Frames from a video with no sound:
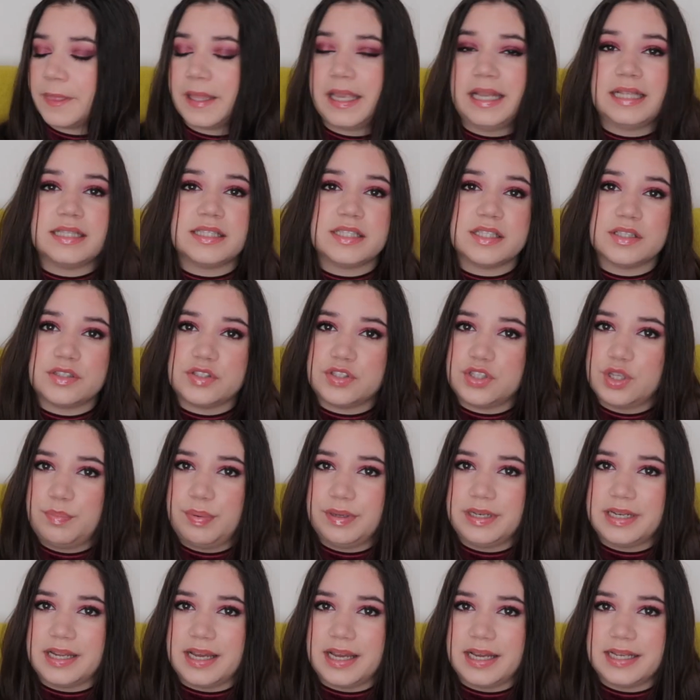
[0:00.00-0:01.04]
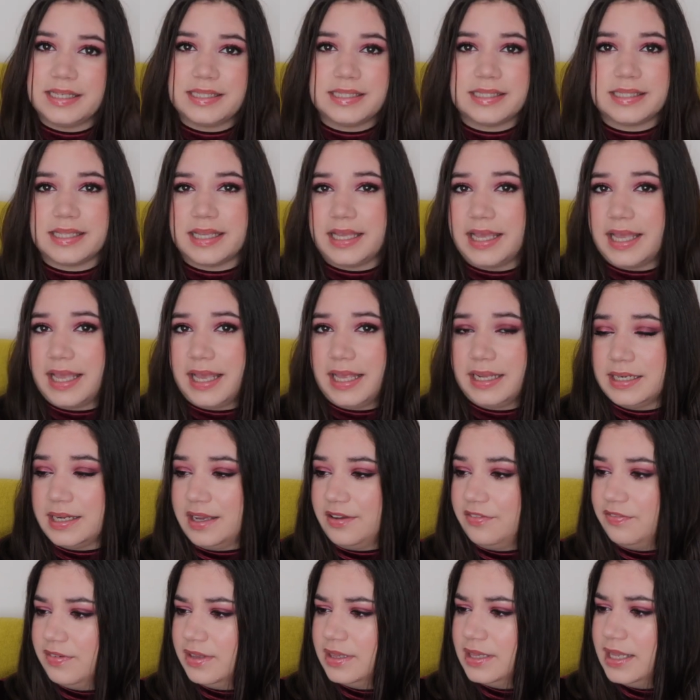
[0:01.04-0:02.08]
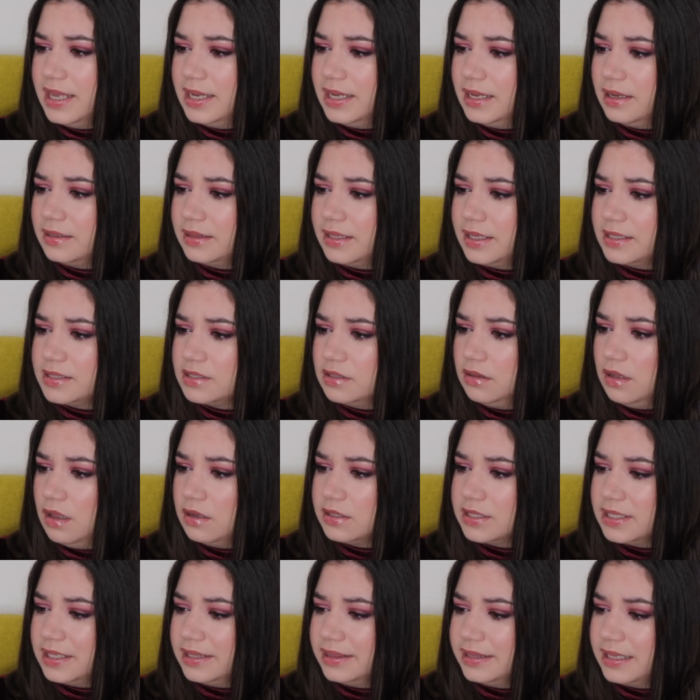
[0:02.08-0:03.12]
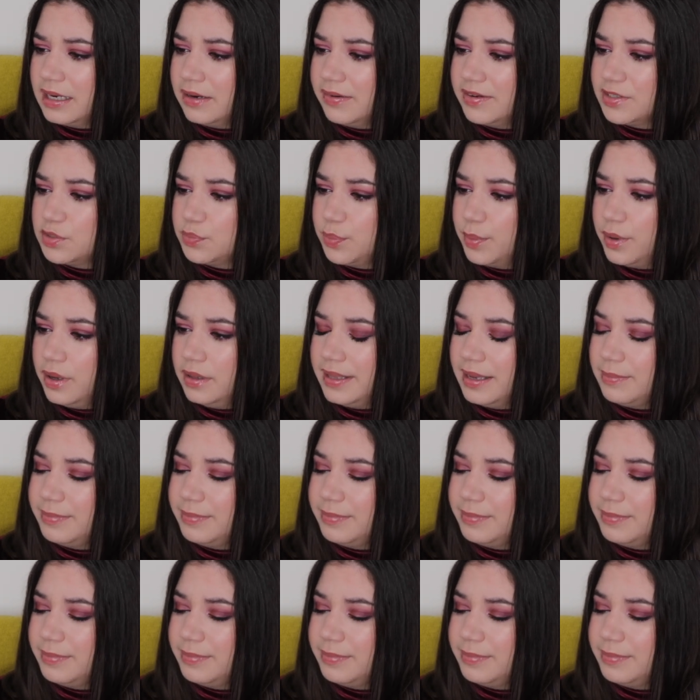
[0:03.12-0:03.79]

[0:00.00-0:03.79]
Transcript: It's super nice, and I feel like there's a lot in there as well.